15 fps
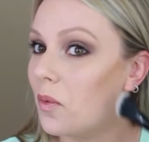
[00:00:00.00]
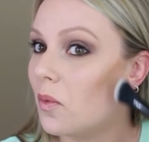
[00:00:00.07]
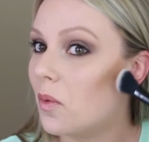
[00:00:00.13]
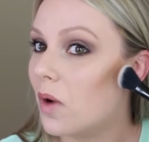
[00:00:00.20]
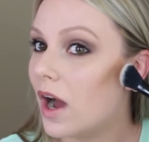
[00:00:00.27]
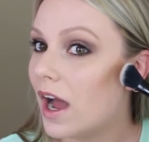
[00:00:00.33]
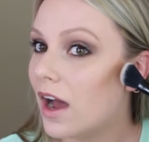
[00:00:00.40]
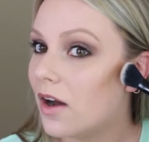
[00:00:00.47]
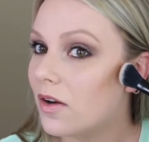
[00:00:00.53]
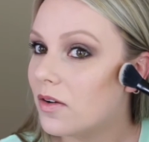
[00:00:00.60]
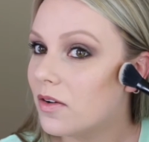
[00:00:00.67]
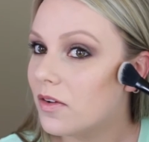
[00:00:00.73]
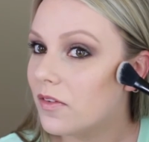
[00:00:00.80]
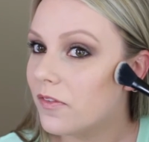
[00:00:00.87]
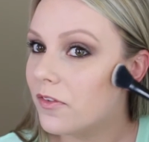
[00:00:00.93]

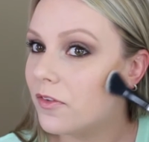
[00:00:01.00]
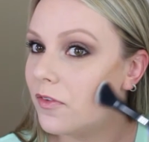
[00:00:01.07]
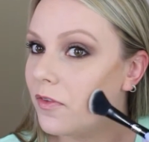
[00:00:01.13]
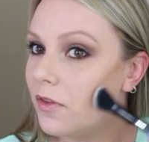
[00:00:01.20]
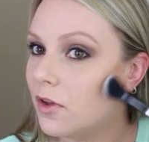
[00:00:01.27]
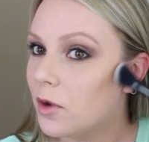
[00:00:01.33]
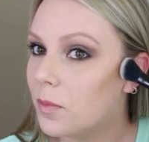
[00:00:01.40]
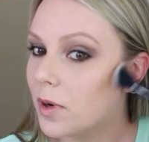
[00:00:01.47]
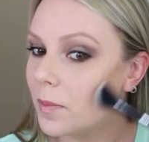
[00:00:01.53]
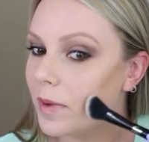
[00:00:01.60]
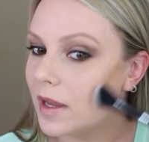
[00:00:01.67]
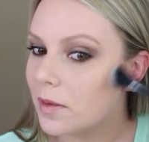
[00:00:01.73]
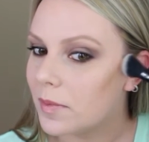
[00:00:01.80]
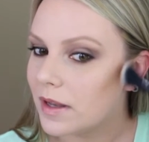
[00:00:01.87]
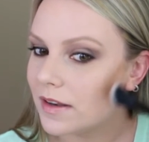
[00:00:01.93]
wow, super
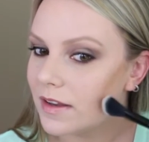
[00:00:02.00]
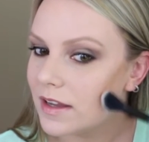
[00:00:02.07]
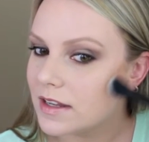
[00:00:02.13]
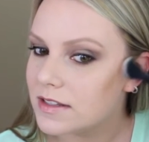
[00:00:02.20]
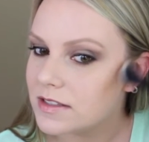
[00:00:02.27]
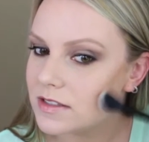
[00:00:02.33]
pigmented.